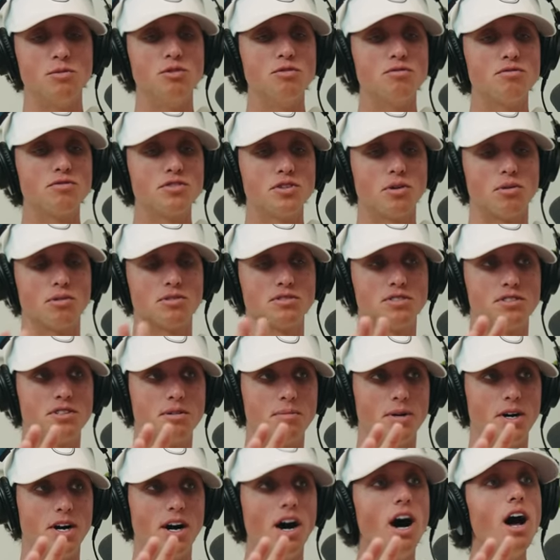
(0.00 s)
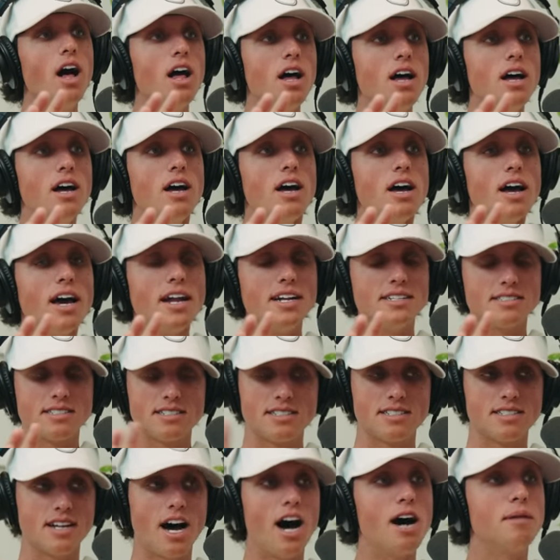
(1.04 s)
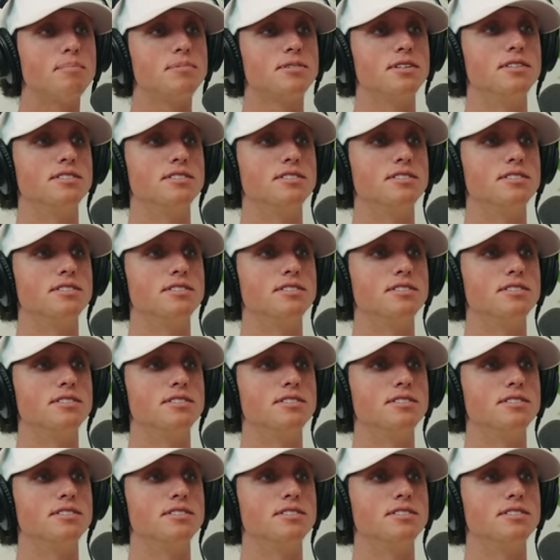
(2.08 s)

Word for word: move towards the ball, and it stops